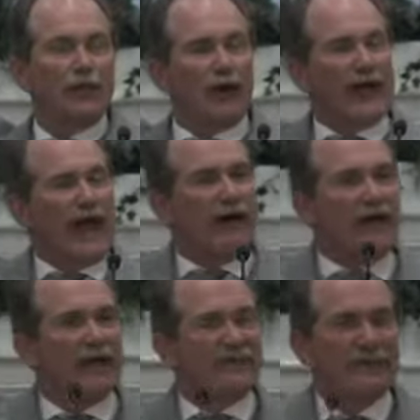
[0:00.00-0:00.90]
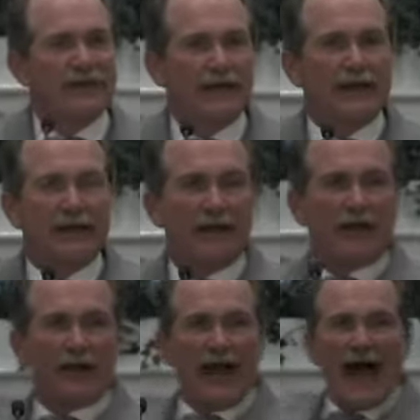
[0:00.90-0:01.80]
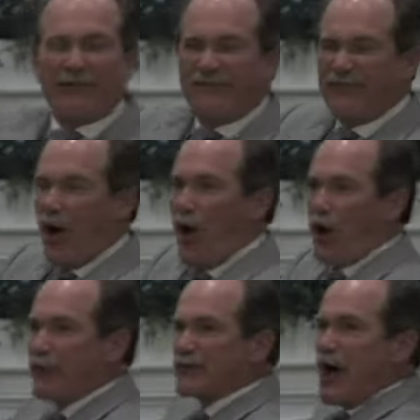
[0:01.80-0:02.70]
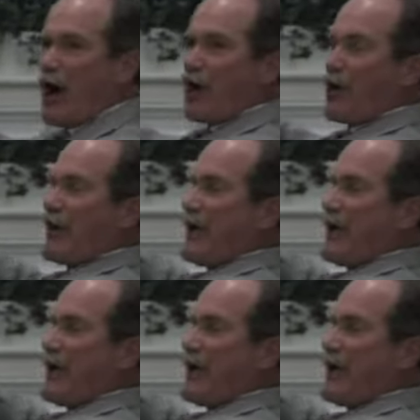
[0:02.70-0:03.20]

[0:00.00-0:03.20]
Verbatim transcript: Well, now, if life forms are